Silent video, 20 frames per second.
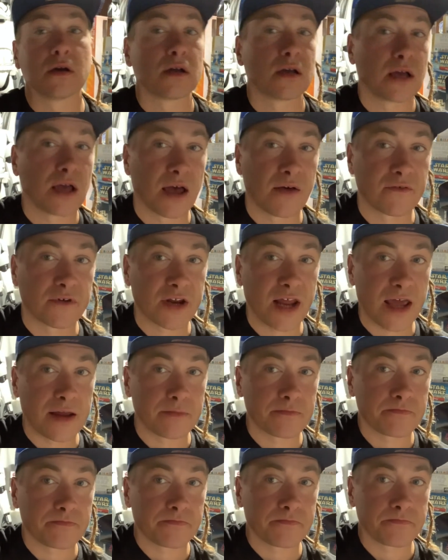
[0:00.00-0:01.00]
Have a good night.
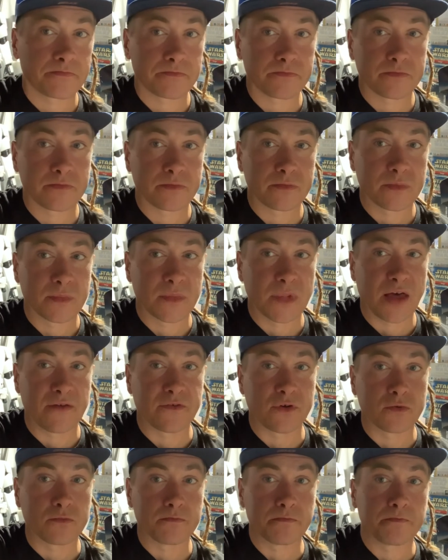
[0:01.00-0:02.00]
Love
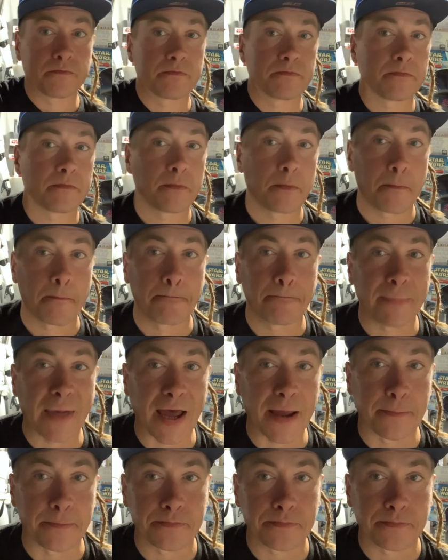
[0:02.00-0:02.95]
you. Bye.